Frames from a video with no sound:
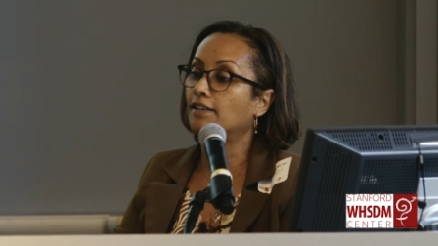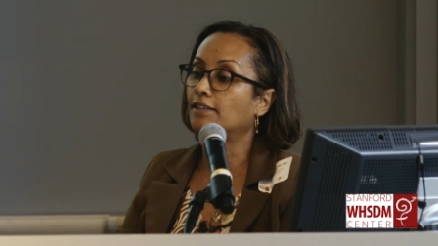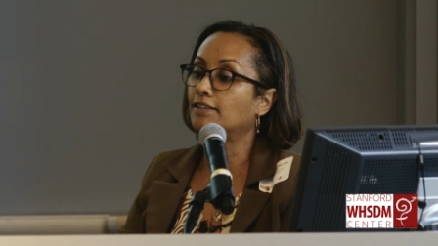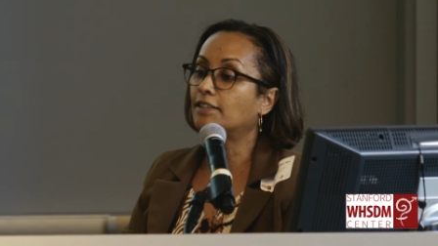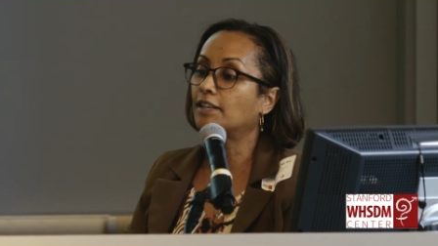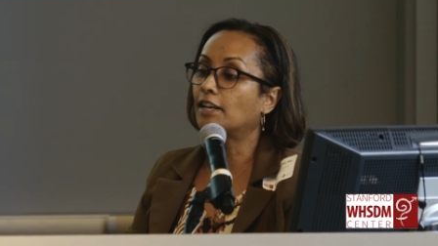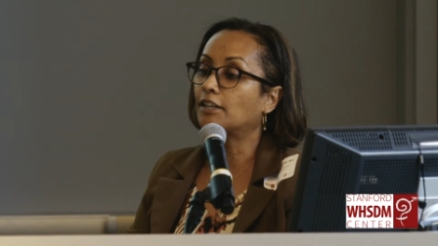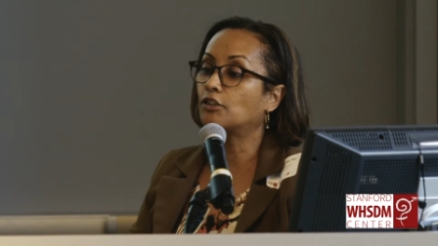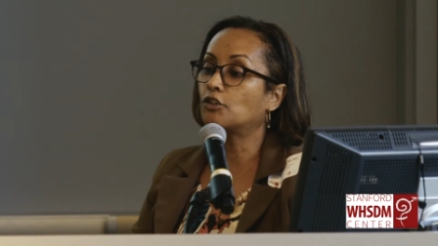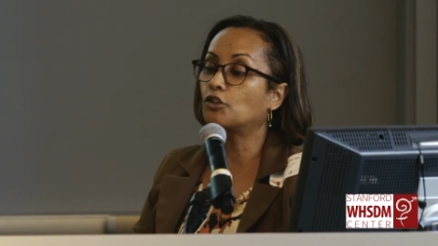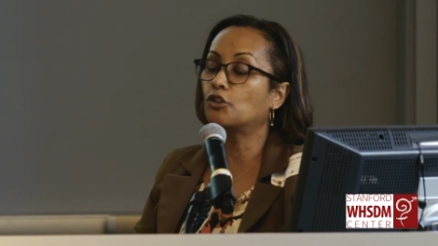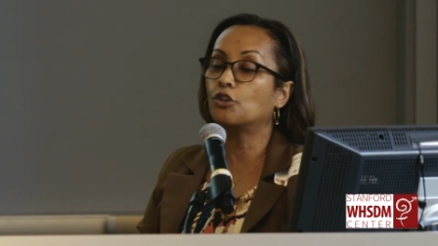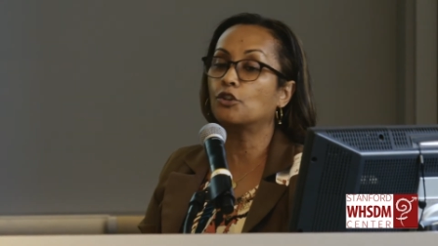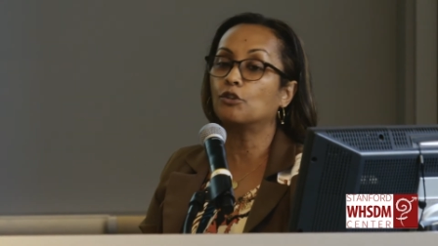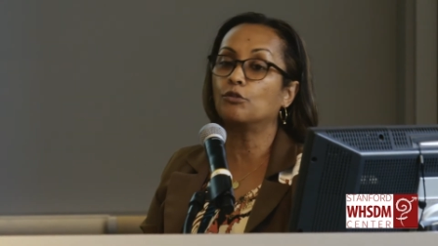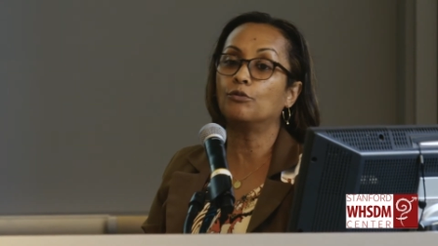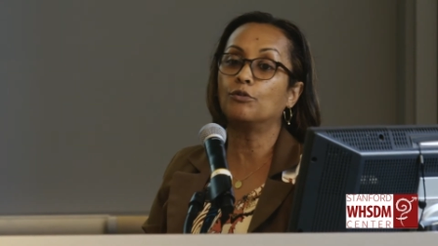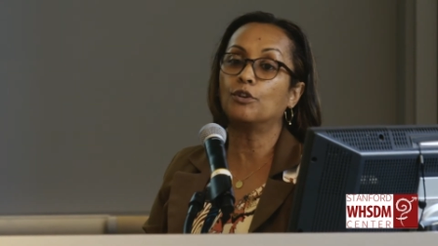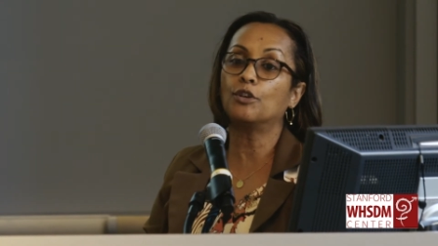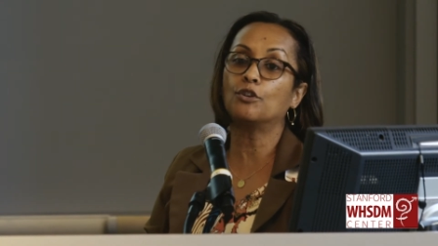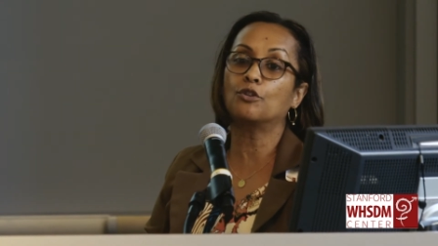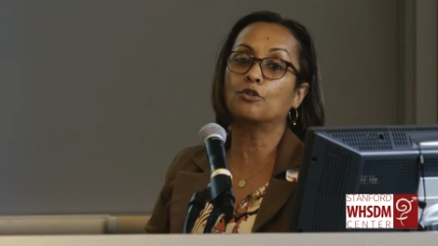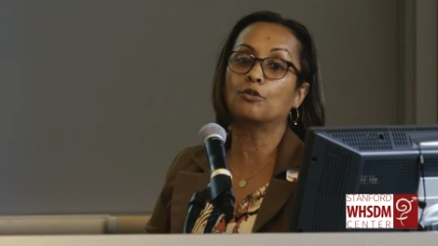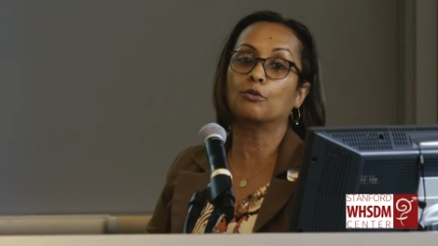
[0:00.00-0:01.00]
is that
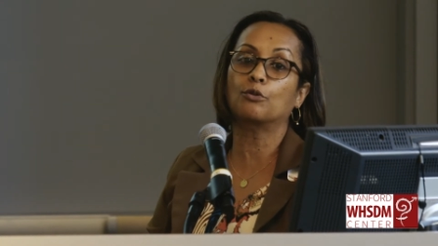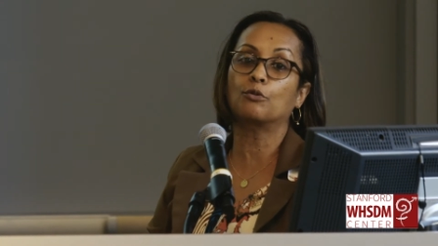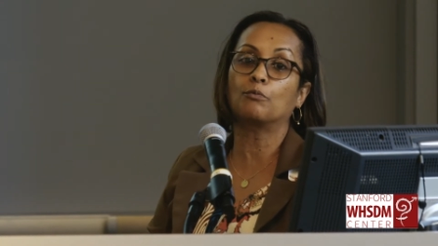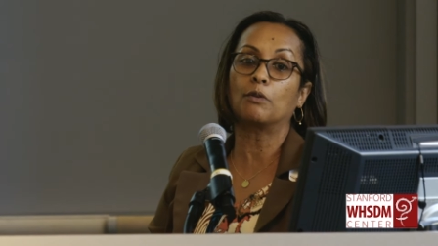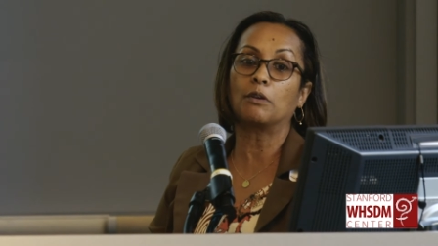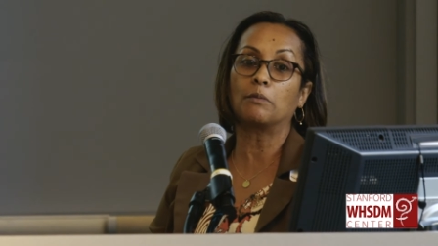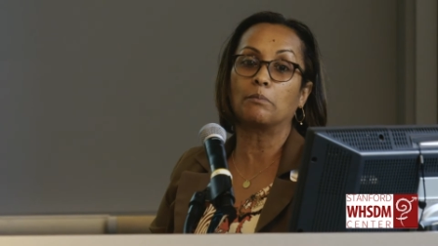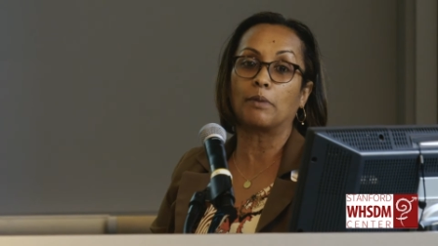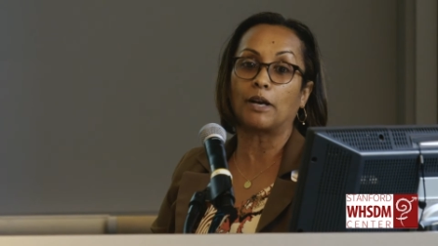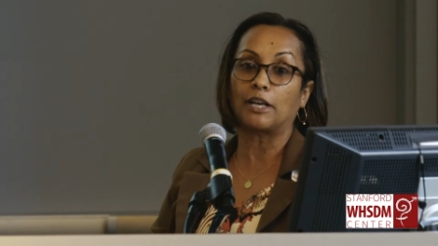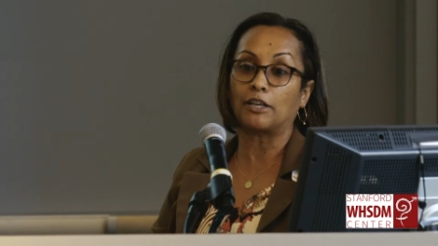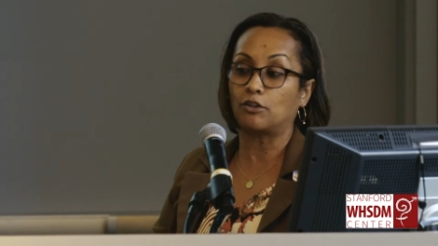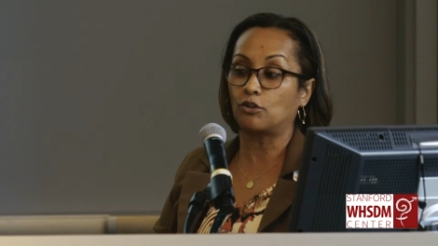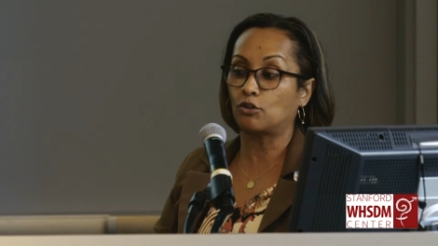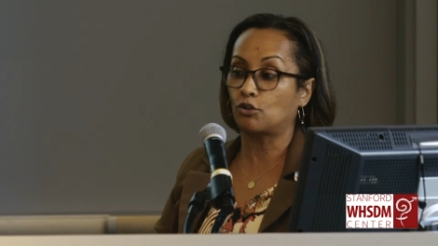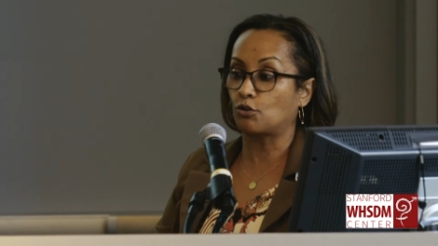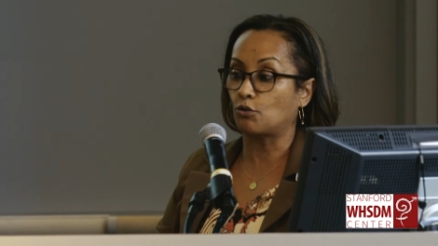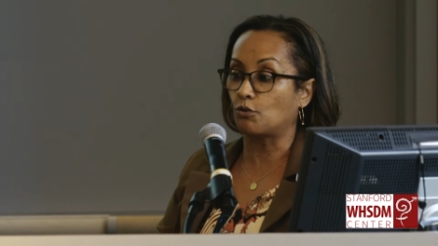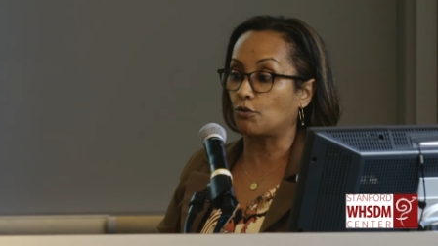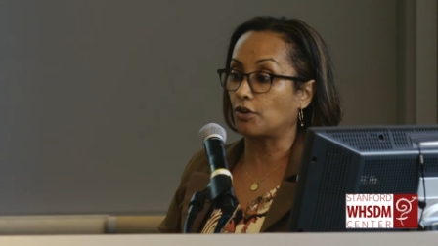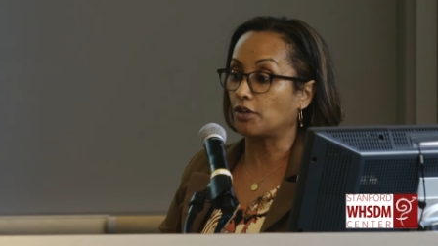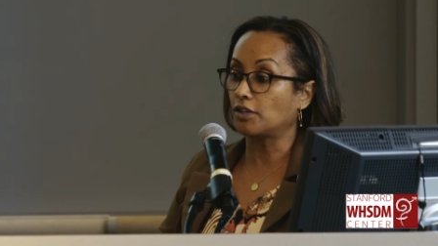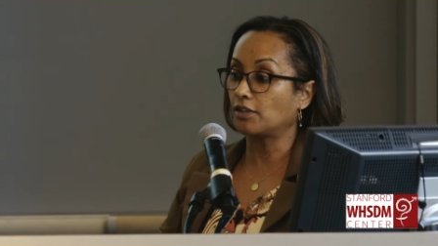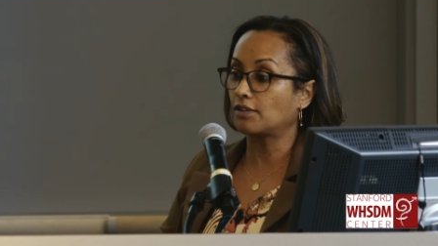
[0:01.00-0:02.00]
children should be by
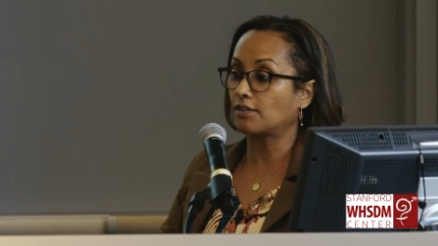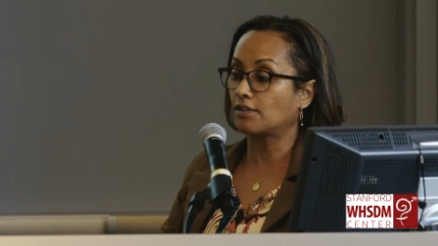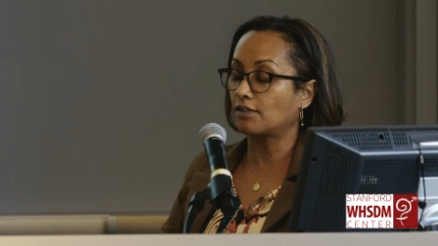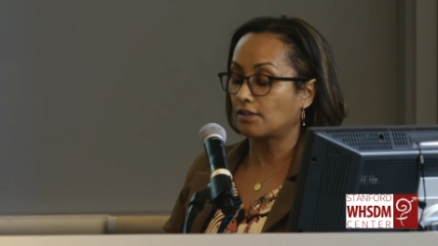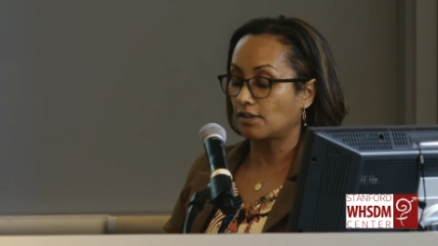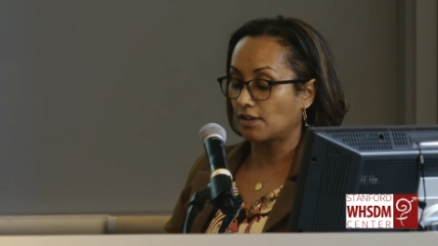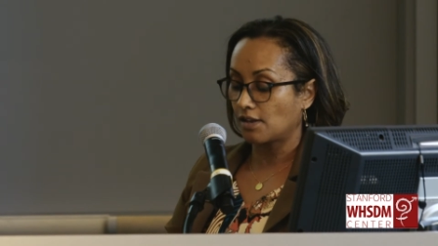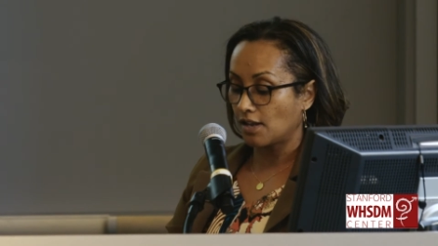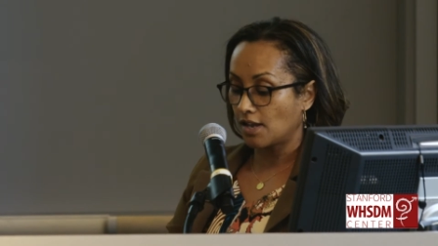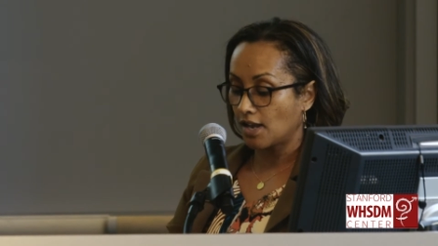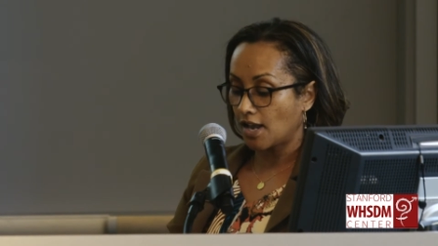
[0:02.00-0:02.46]
choice